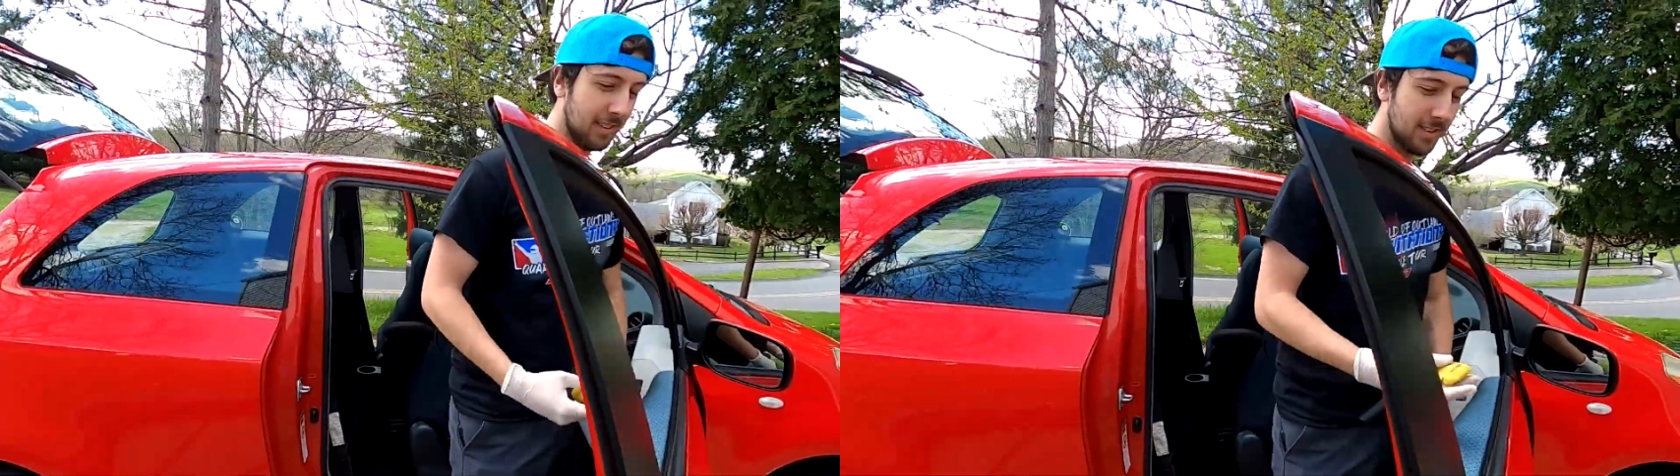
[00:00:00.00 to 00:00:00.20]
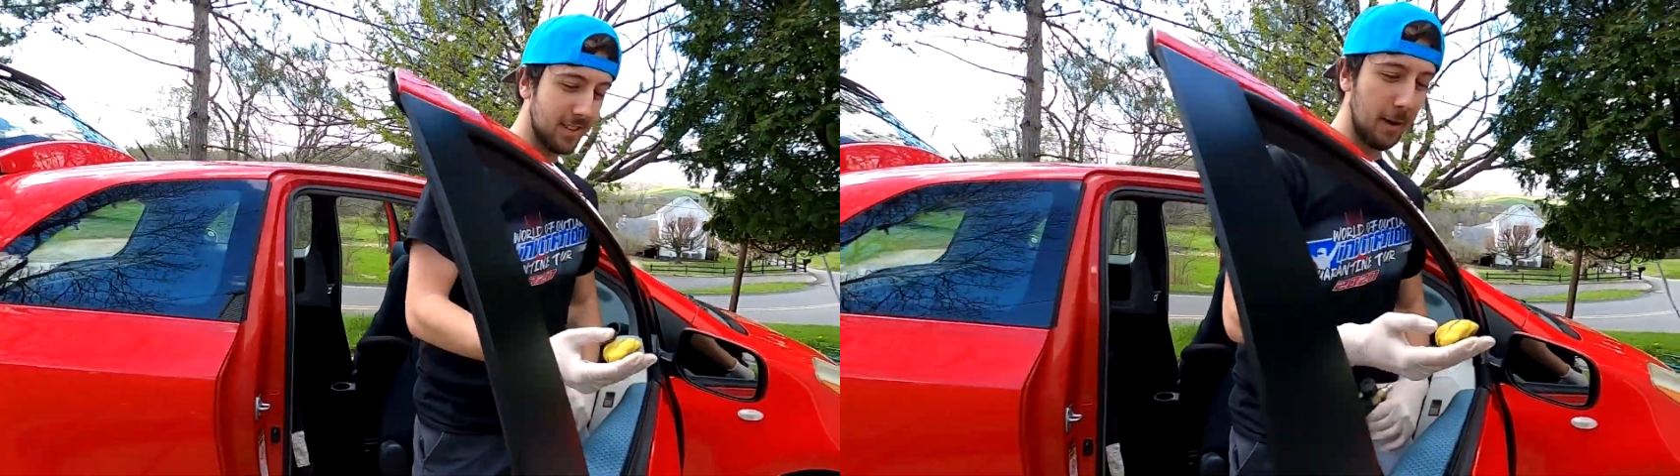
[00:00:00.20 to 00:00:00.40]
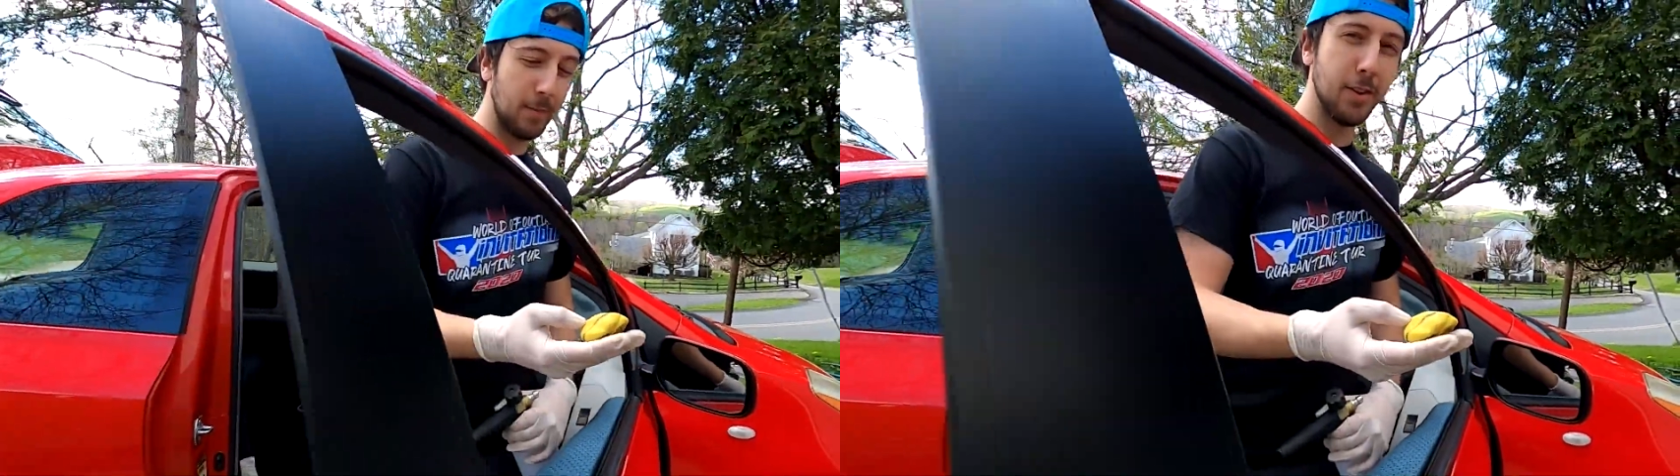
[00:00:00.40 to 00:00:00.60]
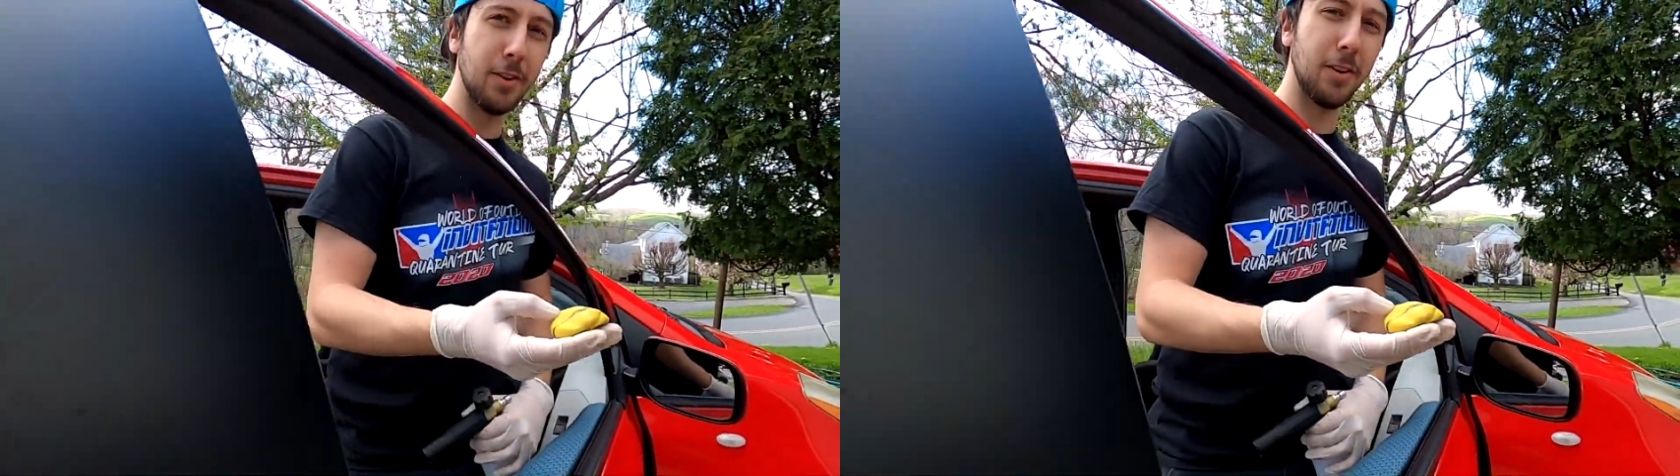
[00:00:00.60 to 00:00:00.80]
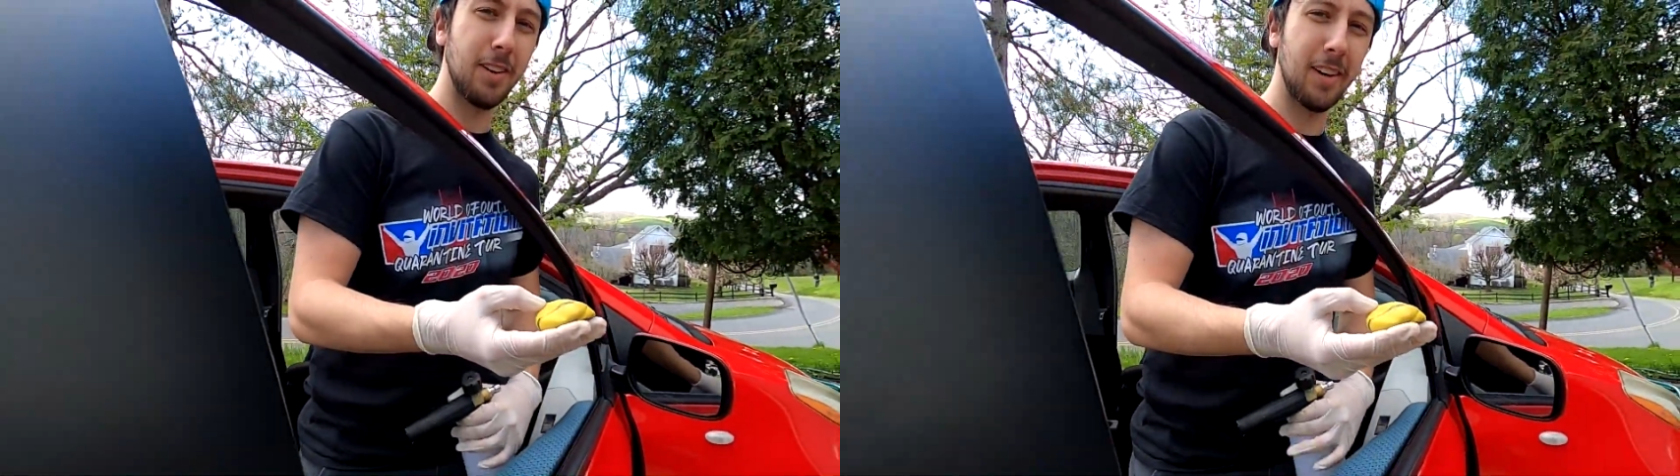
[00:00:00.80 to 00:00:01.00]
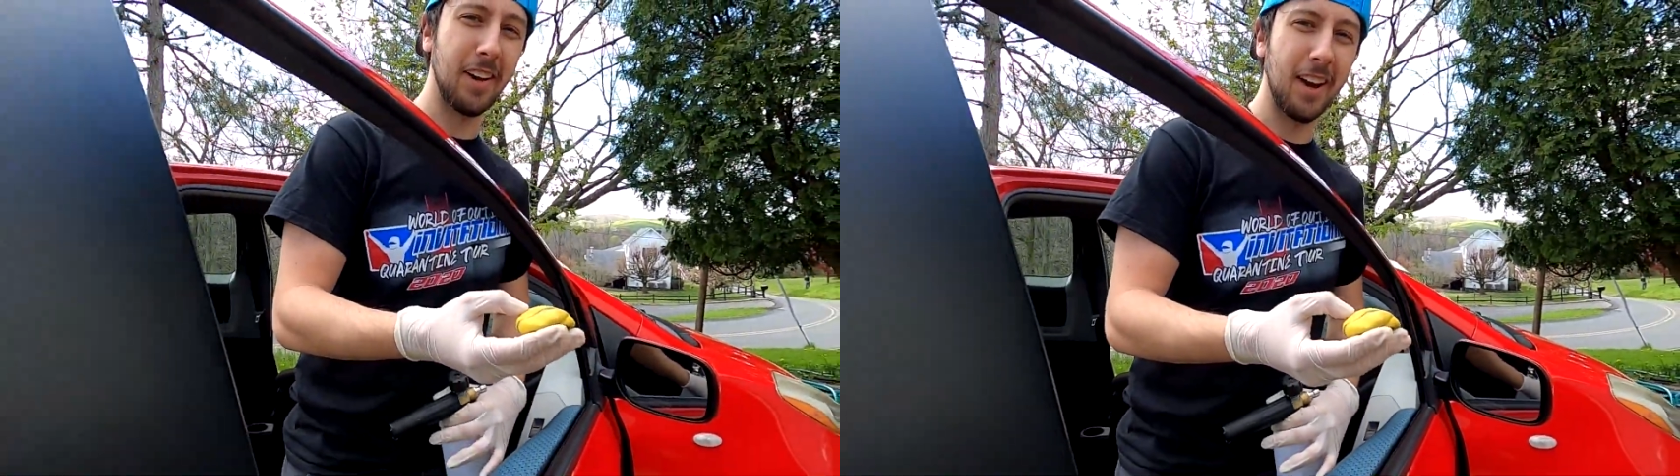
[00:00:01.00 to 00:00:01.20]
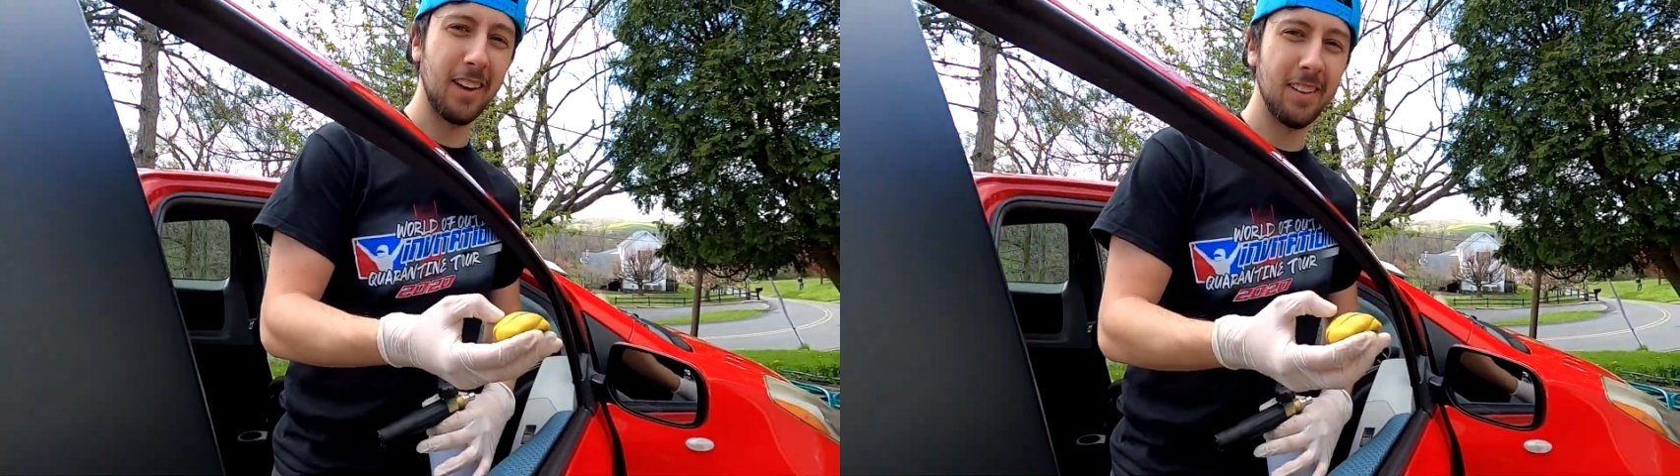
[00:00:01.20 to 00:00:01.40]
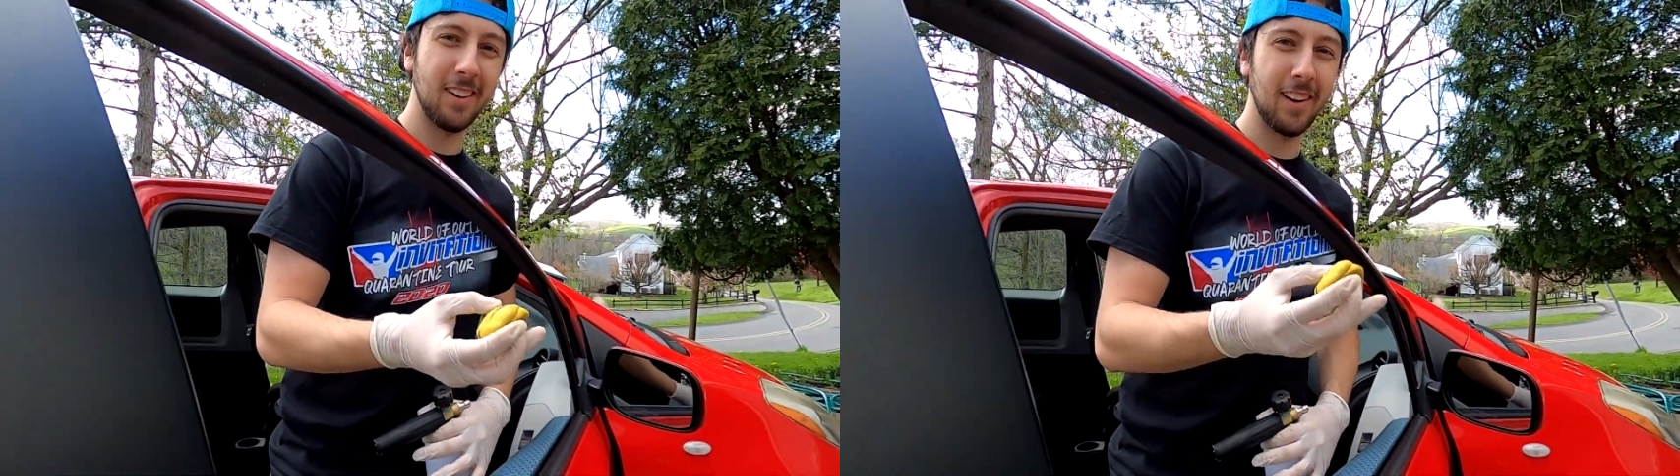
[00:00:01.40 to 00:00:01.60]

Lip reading: Step two, okay?